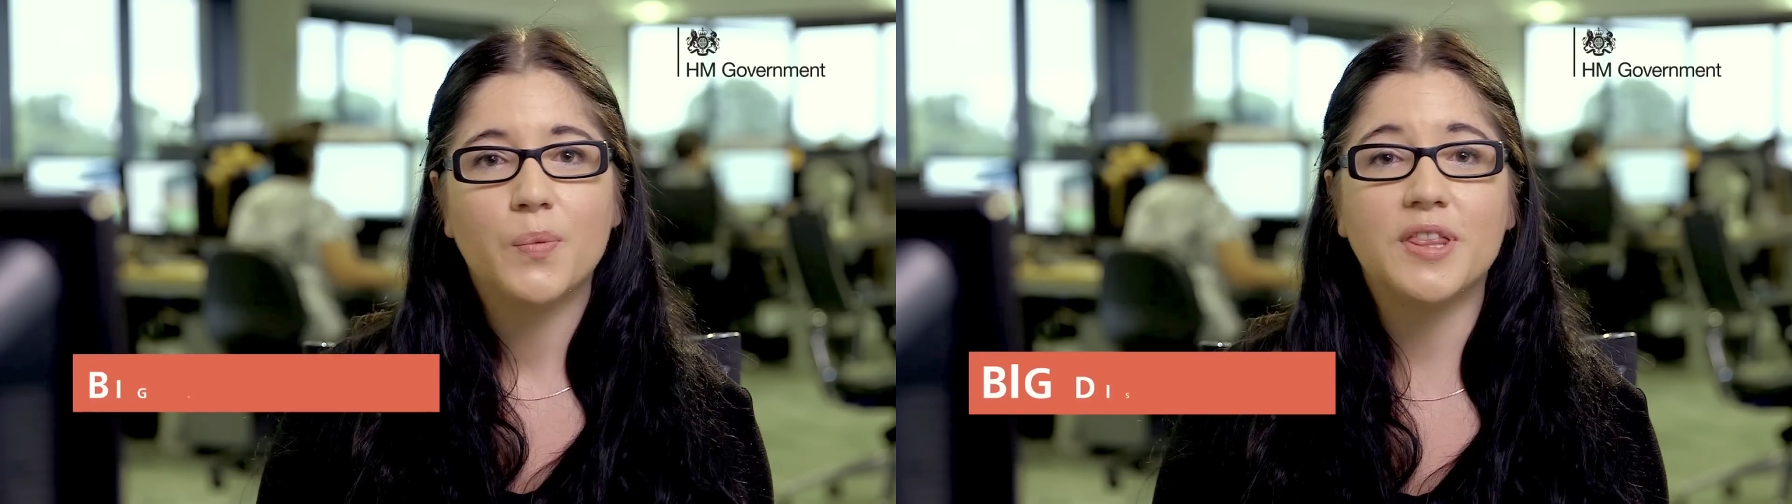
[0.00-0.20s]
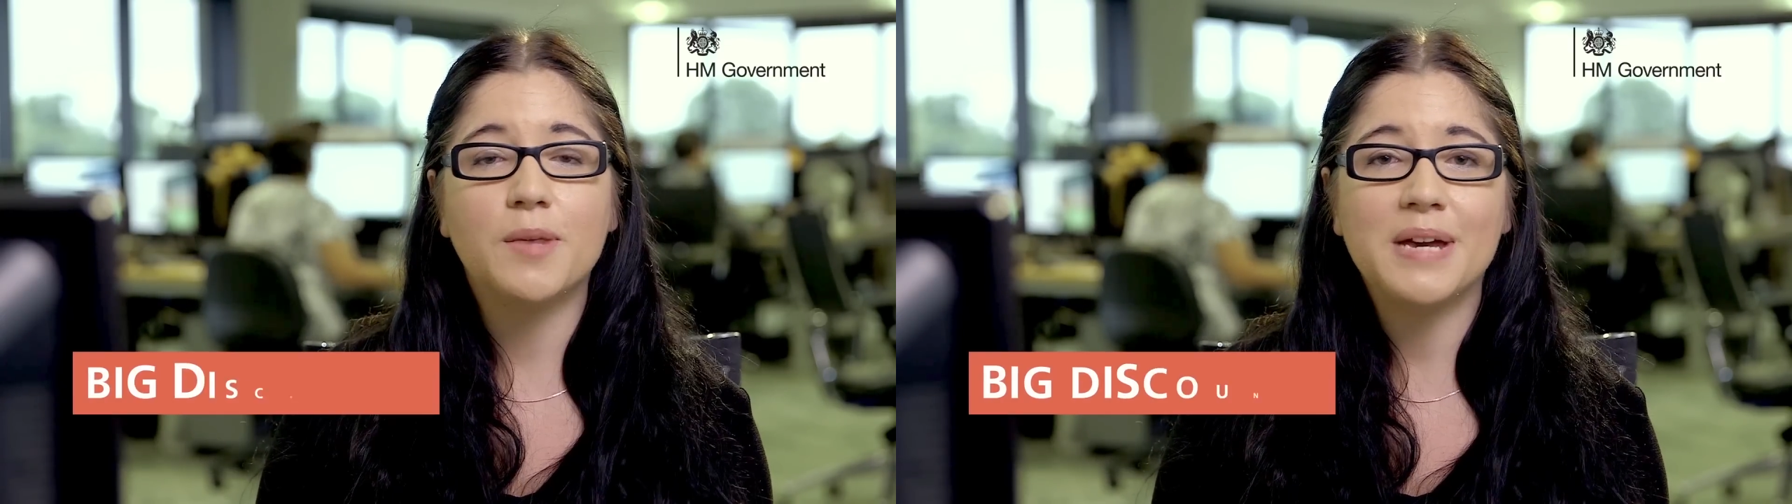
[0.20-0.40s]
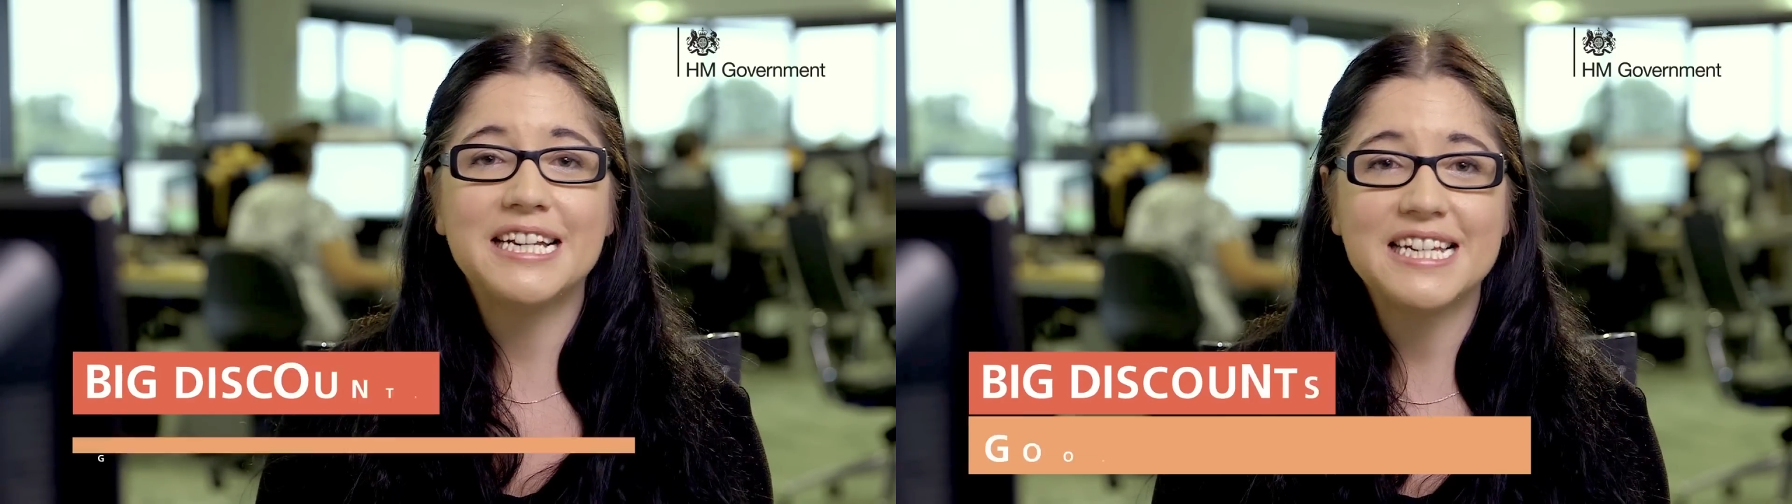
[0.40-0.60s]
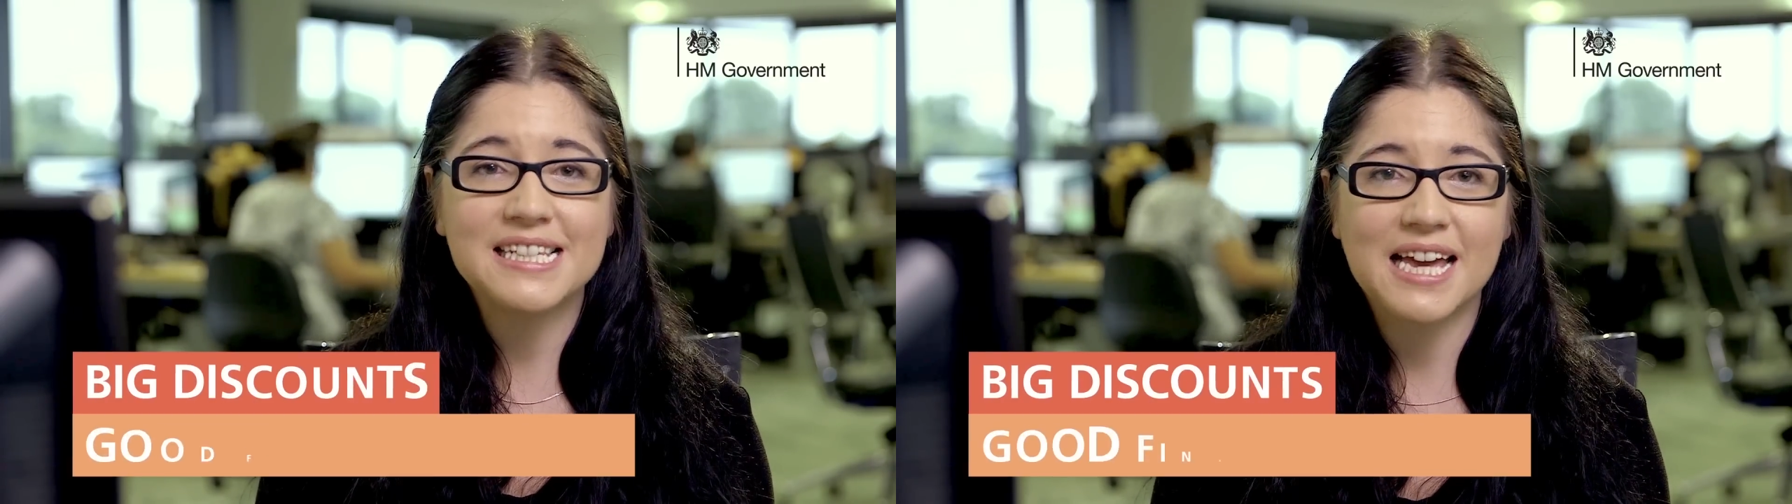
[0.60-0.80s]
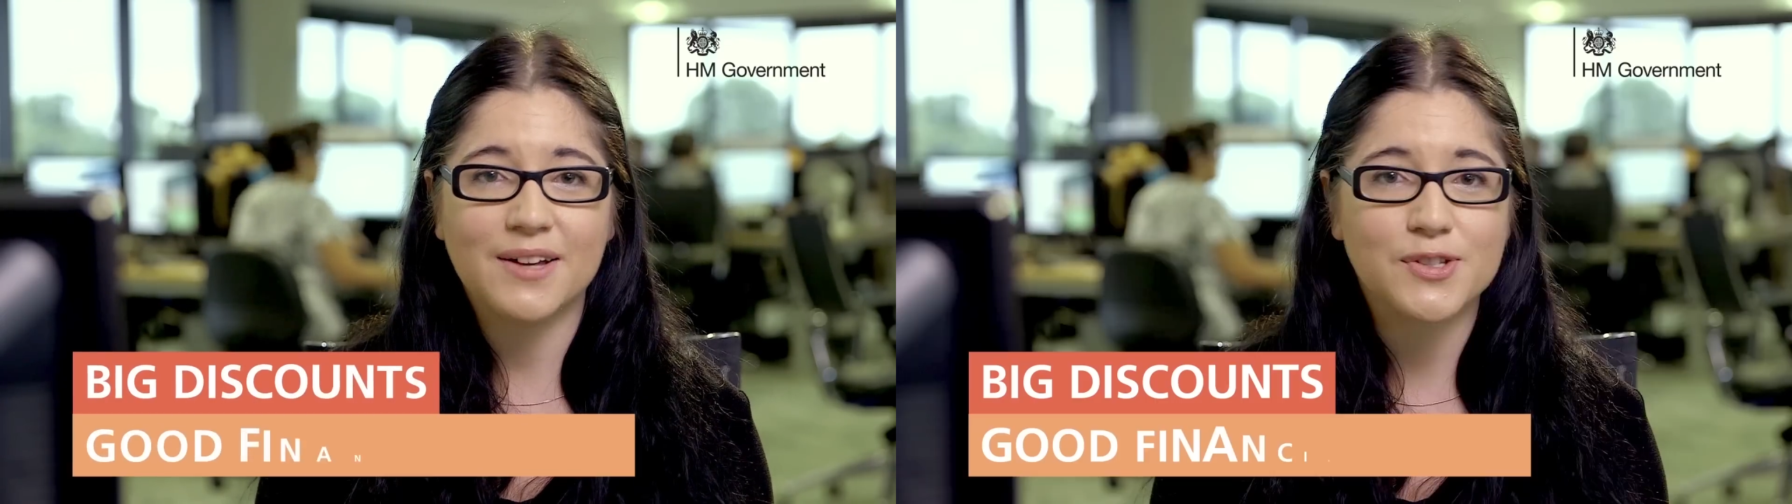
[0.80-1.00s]
With the big
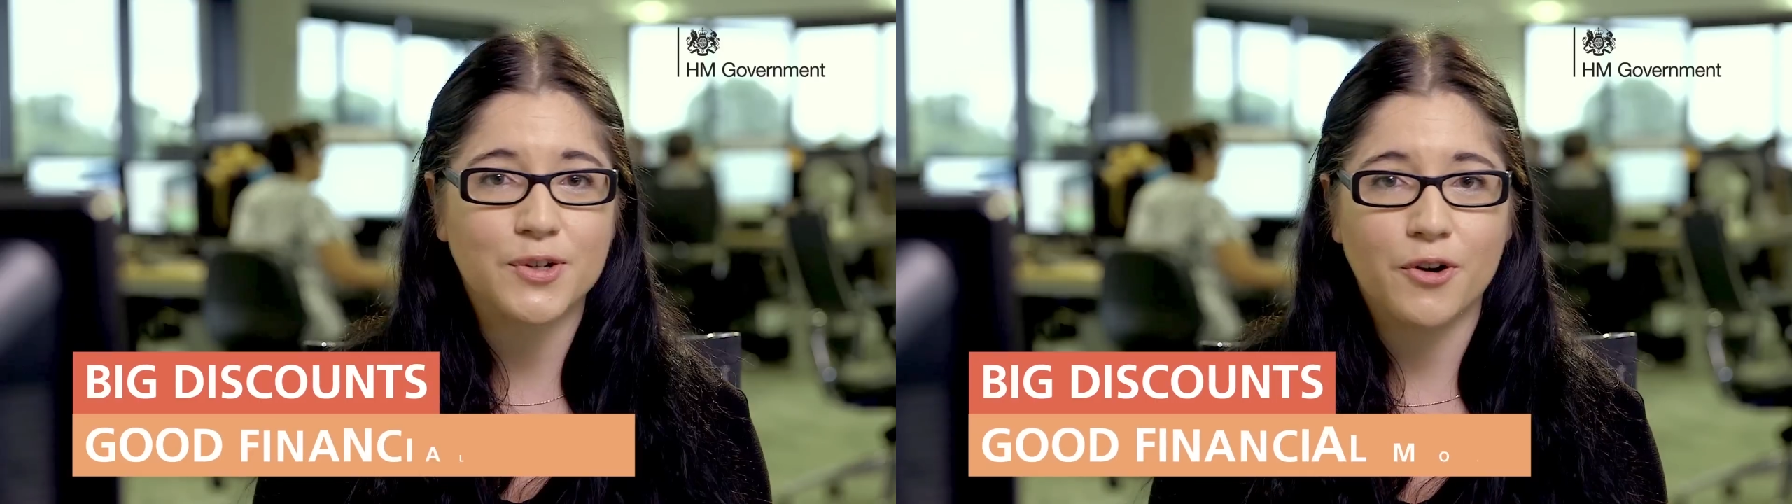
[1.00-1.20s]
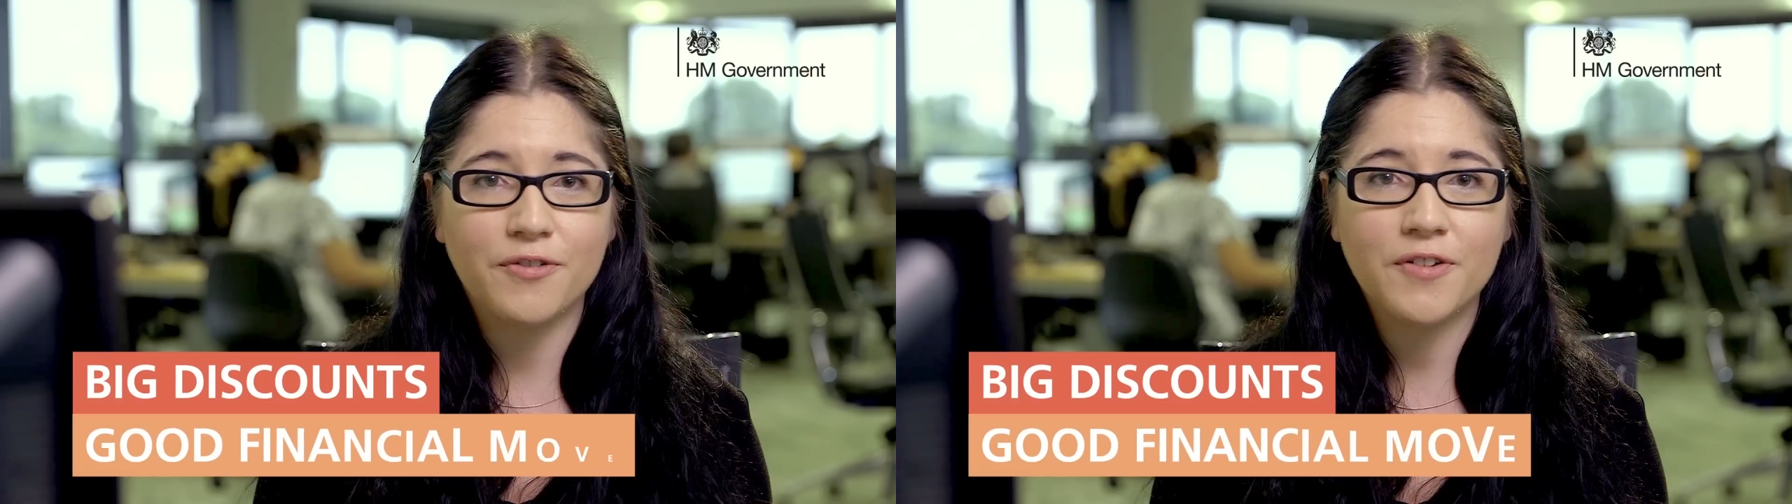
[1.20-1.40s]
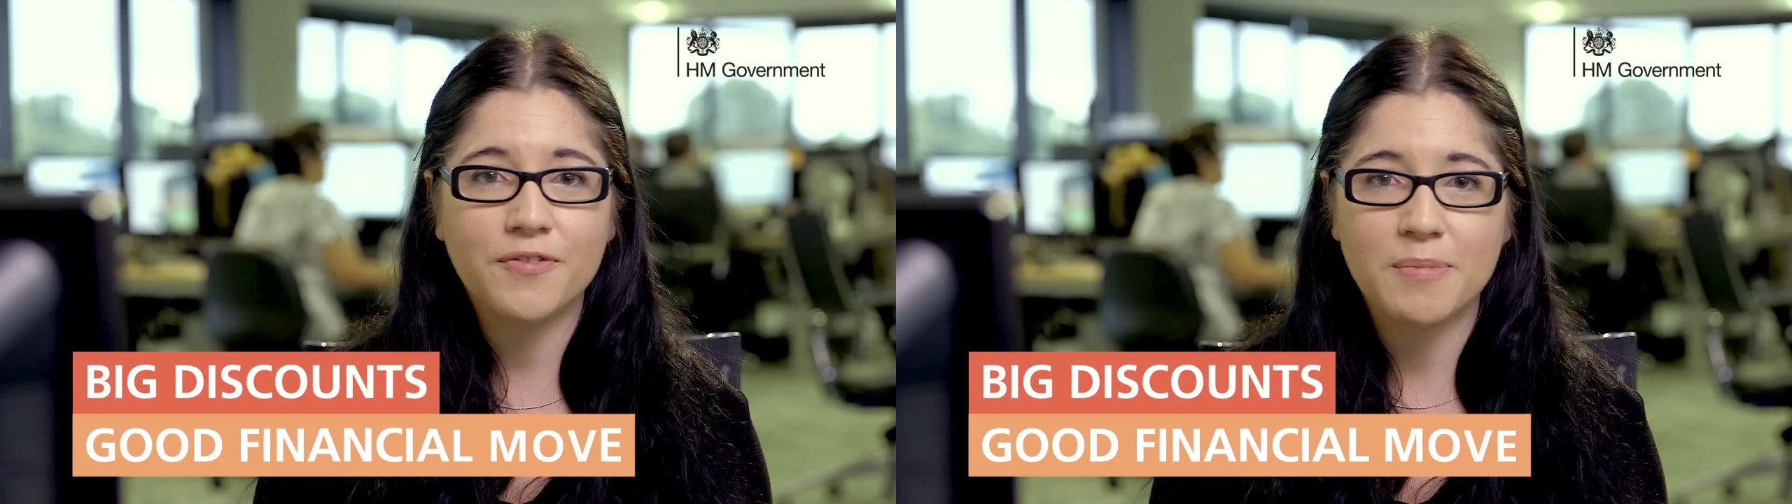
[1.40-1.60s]
discounts on offer